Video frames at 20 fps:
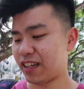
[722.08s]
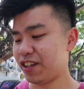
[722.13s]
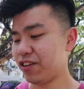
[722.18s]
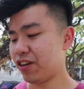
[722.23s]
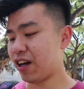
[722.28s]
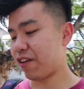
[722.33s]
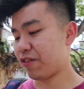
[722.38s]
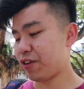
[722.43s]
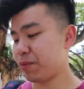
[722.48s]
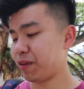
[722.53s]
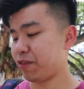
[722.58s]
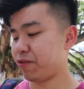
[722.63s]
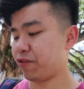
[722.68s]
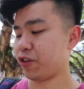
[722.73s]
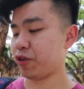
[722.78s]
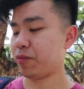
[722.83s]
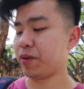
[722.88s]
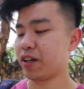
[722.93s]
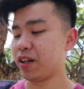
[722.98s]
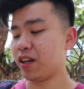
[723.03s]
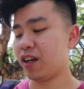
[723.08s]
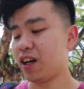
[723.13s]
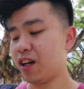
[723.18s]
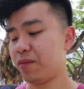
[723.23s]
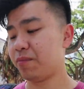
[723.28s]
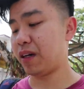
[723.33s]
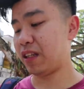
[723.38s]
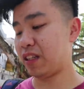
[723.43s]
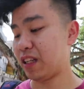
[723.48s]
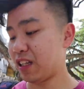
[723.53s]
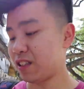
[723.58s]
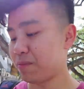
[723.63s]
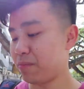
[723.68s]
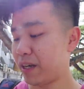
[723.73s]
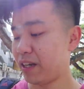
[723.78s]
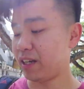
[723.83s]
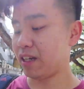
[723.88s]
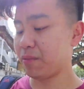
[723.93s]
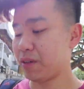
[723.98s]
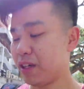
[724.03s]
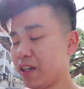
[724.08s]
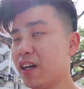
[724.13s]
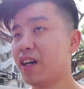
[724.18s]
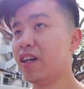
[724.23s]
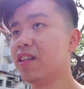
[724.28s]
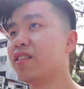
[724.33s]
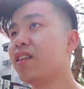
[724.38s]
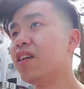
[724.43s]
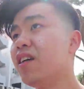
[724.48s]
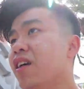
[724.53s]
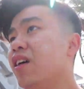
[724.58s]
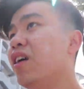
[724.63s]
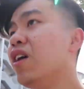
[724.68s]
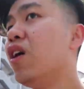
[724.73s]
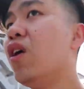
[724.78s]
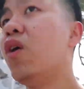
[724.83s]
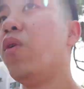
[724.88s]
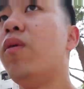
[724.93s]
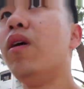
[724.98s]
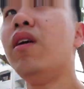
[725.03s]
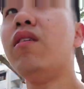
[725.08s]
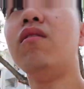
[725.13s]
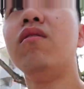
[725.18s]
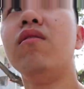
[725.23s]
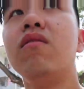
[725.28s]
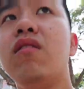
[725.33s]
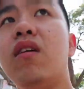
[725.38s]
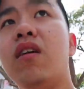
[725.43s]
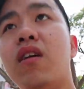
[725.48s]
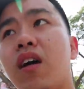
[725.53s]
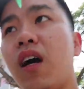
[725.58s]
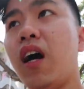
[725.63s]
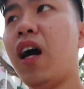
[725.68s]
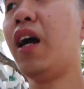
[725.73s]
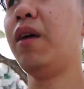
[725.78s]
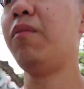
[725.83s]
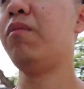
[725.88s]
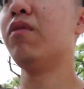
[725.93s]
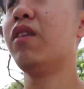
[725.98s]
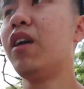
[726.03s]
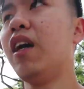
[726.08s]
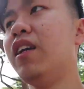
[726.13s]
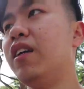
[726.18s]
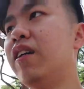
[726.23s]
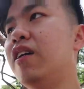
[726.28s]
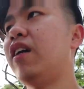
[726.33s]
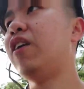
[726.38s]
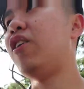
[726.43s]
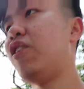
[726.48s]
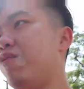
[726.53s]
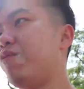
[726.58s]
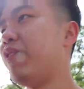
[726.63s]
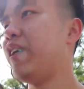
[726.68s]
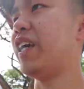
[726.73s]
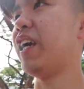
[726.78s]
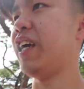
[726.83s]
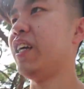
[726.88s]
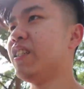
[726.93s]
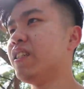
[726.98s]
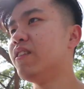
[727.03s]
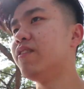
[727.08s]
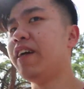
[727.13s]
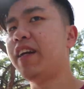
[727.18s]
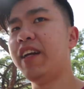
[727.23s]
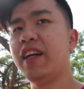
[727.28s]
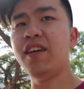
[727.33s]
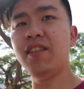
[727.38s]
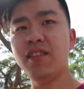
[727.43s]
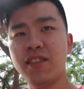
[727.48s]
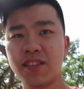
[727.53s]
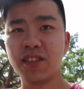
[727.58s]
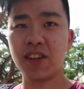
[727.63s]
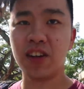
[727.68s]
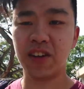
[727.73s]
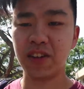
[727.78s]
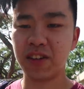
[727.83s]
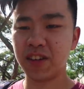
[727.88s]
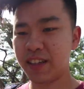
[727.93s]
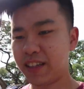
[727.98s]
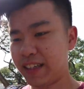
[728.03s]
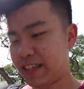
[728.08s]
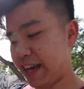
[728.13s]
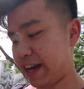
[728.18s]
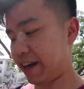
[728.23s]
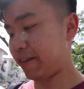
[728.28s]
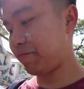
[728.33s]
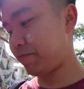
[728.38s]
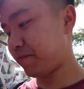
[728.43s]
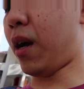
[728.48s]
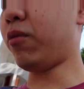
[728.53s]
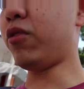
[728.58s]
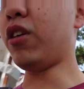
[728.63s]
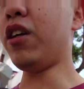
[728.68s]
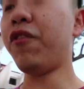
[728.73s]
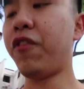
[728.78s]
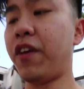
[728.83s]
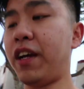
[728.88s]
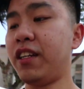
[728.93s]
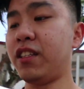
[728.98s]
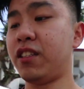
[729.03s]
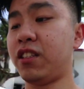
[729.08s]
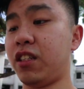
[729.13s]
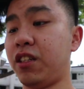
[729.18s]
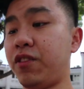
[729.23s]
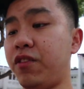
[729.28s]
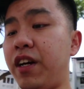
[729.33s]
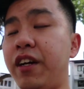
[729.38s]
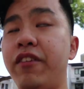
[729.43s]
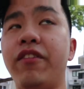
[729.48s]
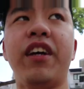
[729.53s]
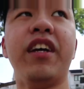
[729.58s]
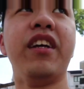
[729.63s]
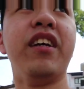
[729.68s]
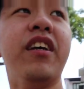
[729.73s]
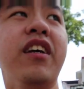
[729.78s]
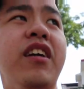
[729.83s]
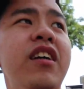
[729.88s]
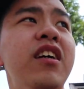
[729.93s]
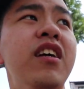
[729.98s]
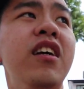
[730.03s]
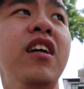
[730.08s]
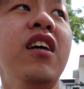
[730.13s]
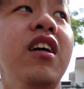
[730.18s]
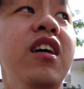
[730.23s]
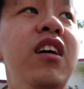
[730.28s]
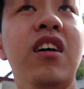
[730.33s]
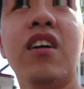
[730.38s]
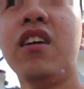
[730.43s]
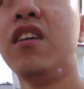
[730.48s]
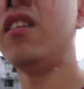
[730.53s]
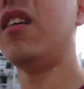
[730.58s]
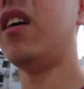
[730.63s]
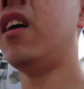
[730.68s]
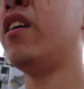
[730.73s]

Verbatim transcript: I know I haven't been filming a lot but that's mainly because, well, I'm kind of on vacation right now. So yeah, I'm trying to find this servine right here. Hold